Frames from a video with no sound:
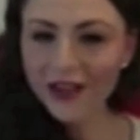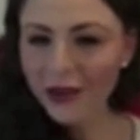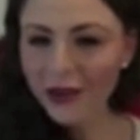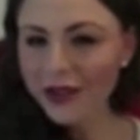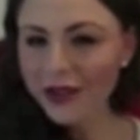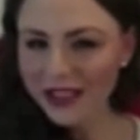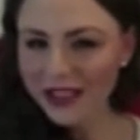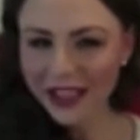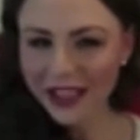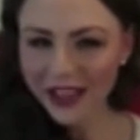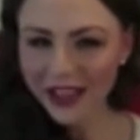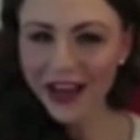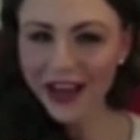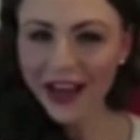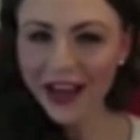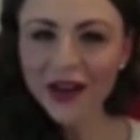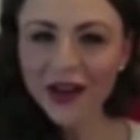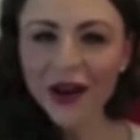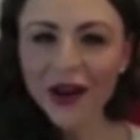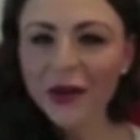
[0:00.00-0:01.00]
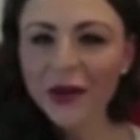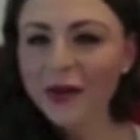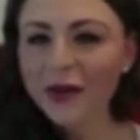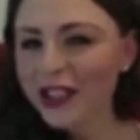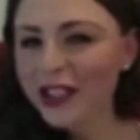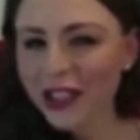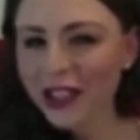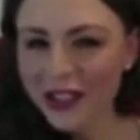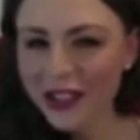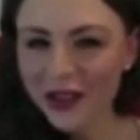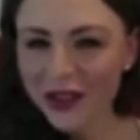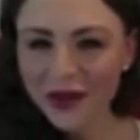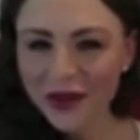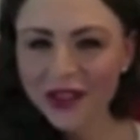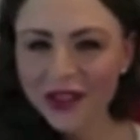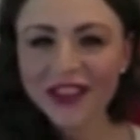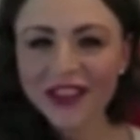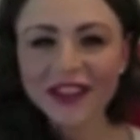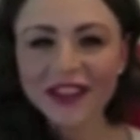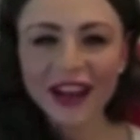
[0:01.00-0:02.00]
You'll see. I don't want to share
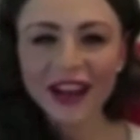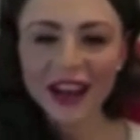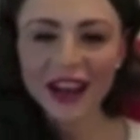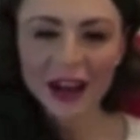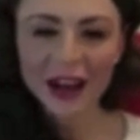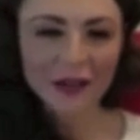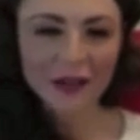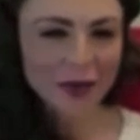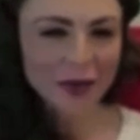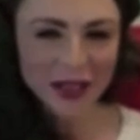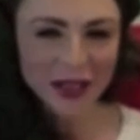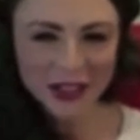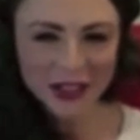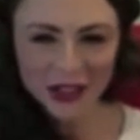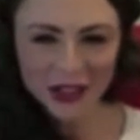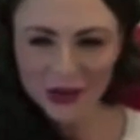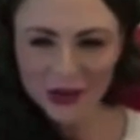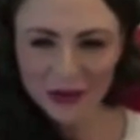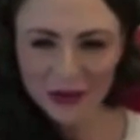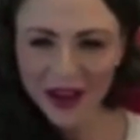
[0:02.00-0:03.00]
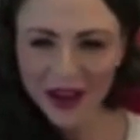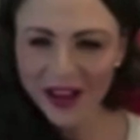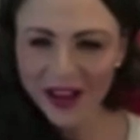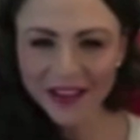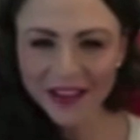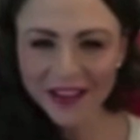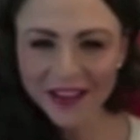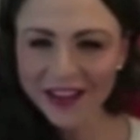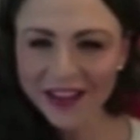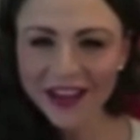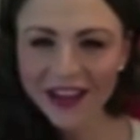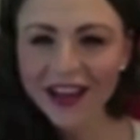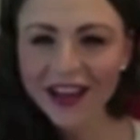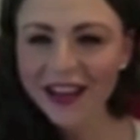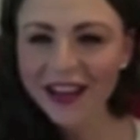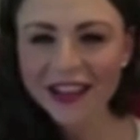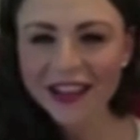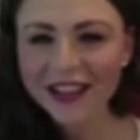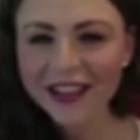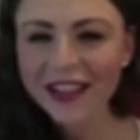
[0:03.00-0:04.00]
too much because I haven't been in touch with Michael, and
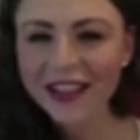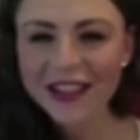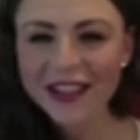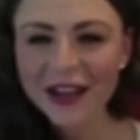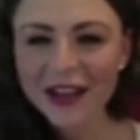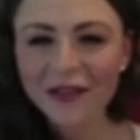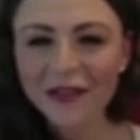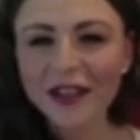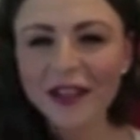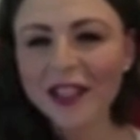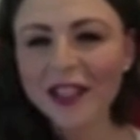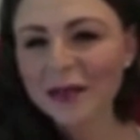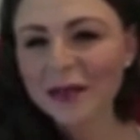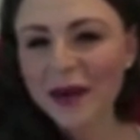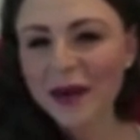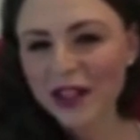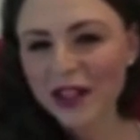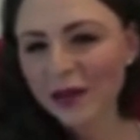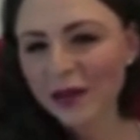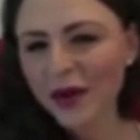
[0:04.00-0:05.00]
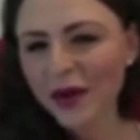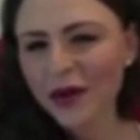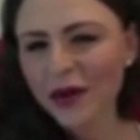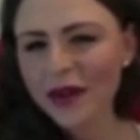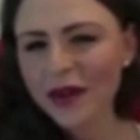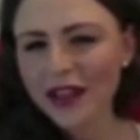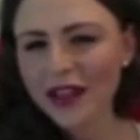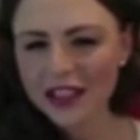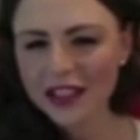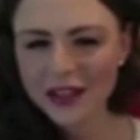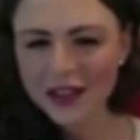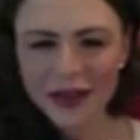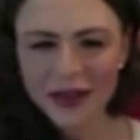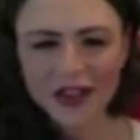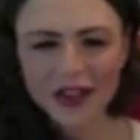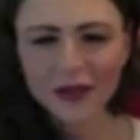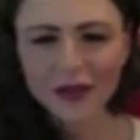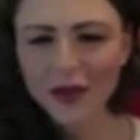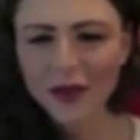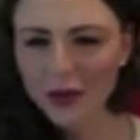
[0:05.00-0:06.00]
it's definitely a special moment. It's
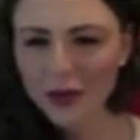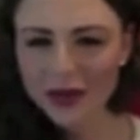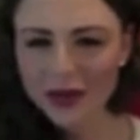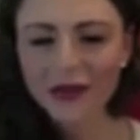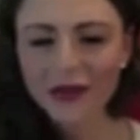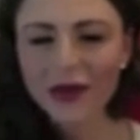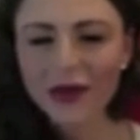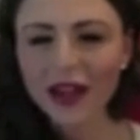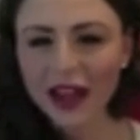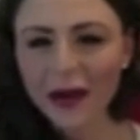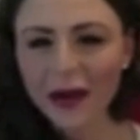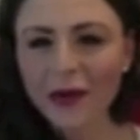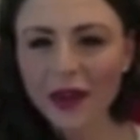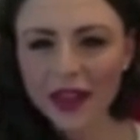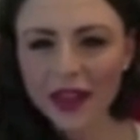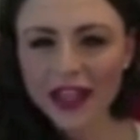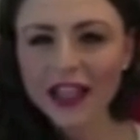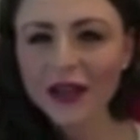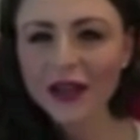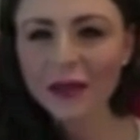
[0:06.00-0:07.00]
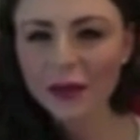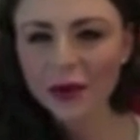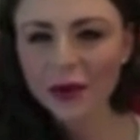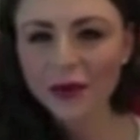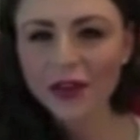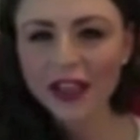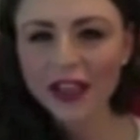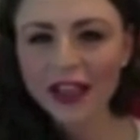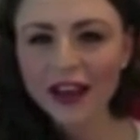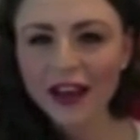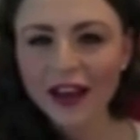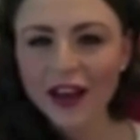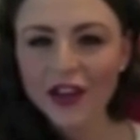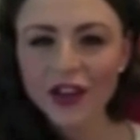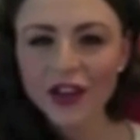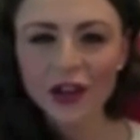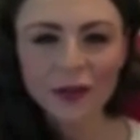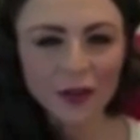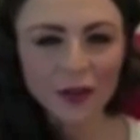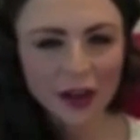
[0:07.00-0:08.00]
special moments within the movie.
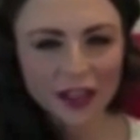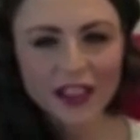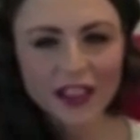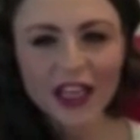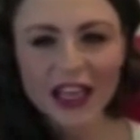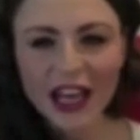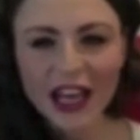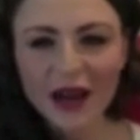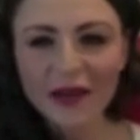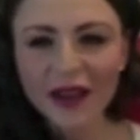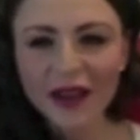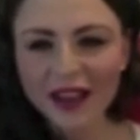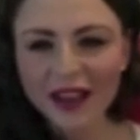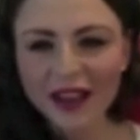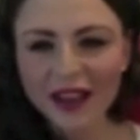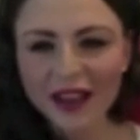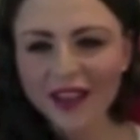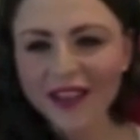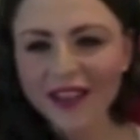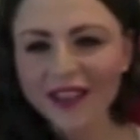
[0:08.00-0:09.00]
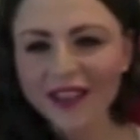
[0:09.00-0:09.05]
She's very dynamic.